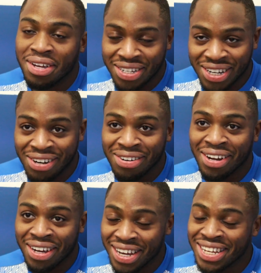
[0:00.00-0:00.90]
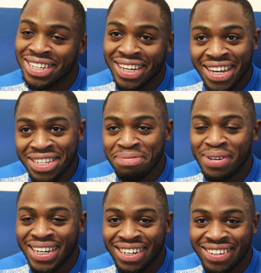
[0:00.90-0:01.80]
It's colder. It is a
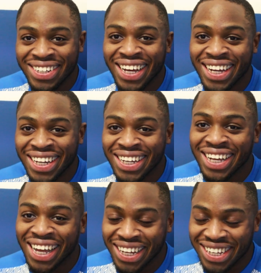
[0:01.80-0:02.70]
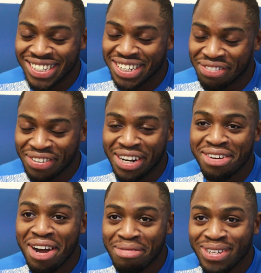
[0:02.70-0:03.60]
bit colder, yeah. It's different than
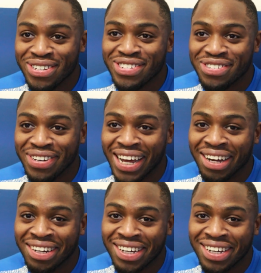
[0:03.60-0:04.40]
what I'm used to now.